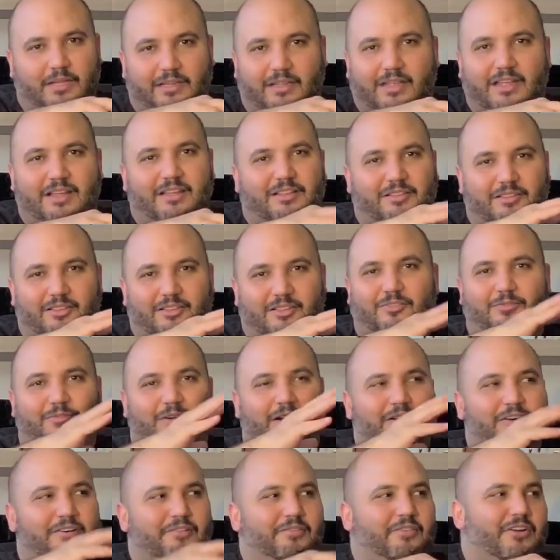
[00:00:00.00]
Like they're
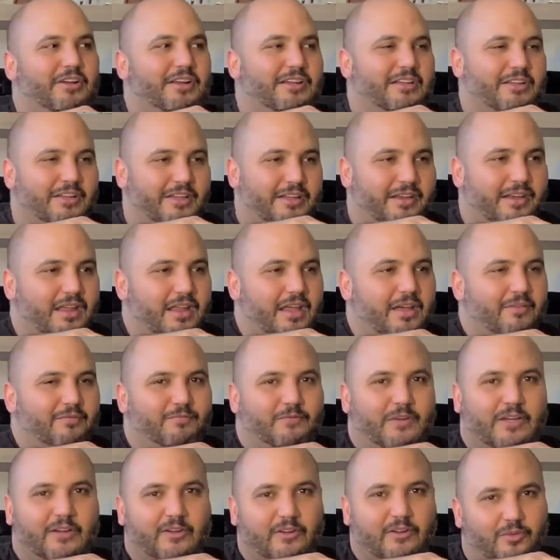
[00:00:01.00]
very, very good,
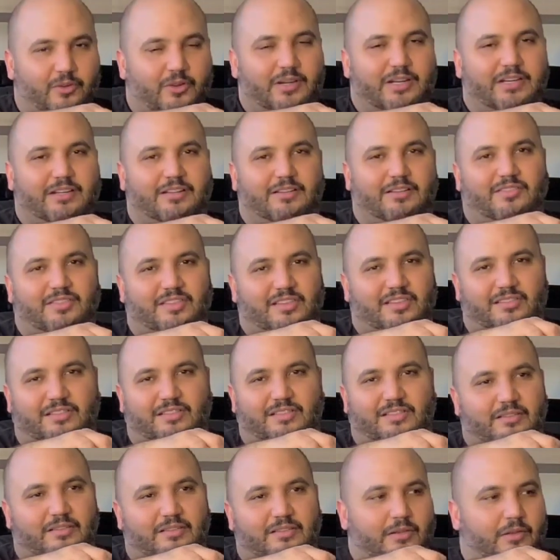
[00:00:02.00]
very, very
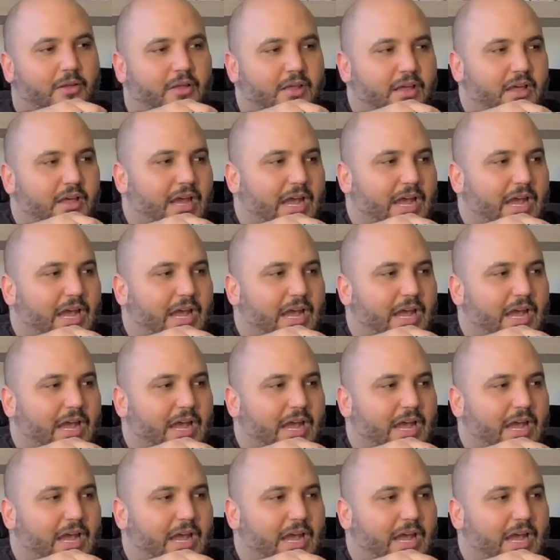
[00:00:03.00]
consistent. So